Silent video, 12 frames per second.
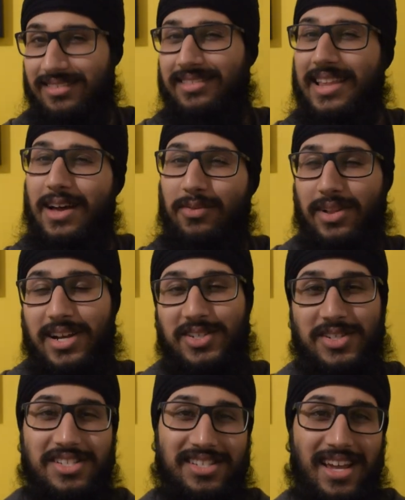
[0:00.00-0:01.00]
level, I
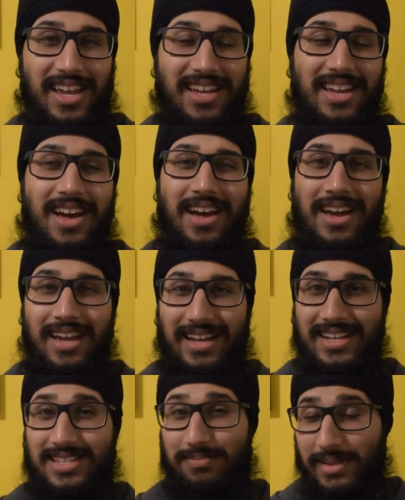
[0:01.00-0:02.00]
should say,
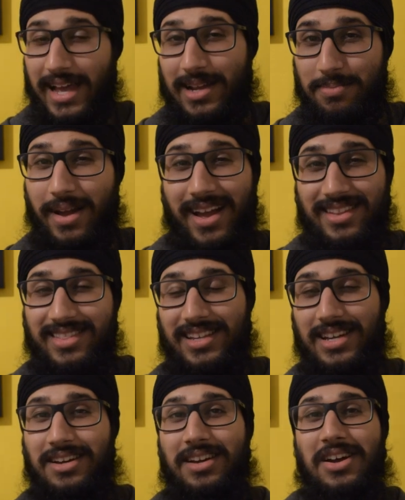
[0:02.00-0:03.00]
is Black
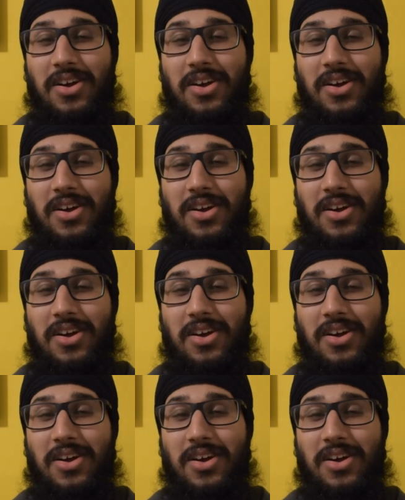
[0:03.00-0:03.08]
Panther.